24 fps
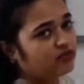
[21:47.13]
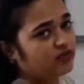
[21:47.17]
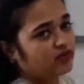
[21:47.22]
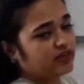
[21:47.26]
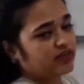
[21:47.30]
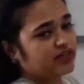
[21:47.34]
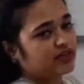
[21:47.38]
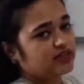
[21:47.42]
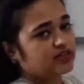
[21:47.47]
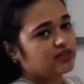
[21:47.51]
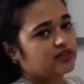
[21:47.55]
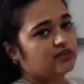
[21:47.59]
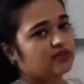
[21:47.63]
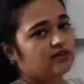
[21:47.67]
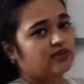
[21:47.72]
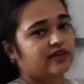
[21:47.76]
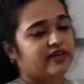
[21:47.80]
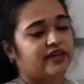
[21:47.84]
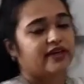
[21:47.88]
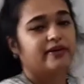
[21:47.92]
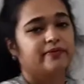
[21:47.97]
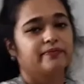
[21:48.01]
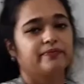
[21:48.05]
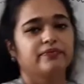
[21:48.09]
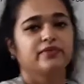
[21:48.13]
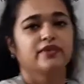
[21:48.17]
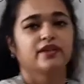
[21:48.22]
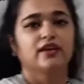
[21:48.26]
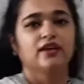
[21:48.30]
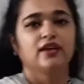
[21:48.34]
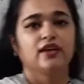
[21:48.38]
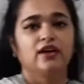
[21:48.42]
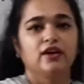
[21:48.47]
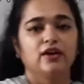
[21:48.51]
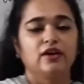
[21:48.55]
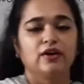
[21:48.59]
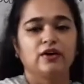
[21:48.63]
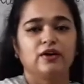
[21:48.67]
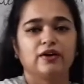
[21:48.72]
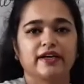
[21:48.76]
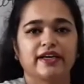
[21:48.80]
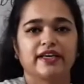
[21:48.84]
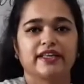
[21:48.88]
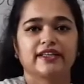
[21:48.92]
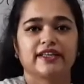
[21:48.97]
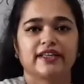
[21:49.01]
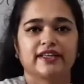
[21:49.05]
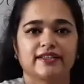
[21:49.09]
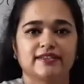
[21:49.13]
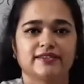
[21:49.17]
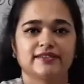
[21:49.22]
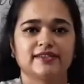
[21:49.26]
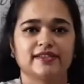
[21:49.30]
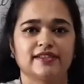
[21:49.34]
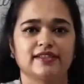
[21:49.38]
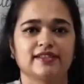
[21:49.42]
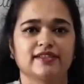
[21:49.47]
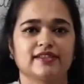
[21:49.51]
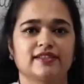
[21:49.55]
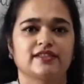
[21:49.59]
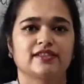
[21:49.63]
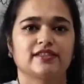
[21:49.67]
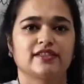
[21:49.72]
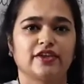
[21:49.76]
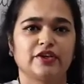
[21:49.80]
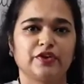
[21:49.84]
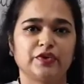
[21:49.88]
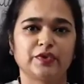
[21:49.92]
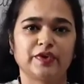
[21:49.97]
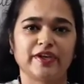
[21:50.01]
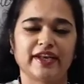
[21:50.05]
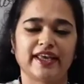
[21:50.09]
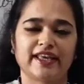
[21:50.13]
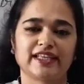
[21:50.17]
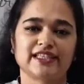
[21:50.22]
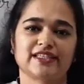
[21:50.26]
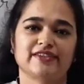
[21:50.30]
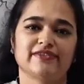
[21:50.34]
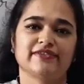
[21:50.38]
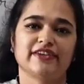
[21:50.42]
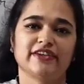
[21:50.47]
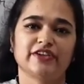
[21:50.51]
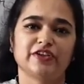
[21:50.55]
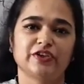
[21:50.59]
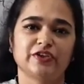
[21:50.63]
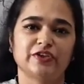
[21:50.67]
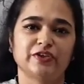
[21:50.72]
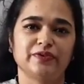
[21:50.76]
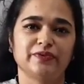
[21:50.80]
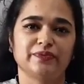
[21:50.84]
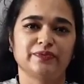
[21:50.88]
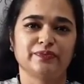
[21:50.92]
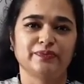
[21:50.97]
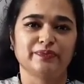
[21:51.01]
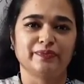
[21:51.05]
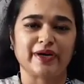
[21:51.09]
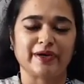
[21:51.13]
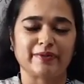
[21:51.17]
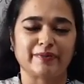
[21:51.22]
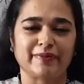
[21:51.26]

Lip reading: on it. Okay. Okay then, see you in next video. Bye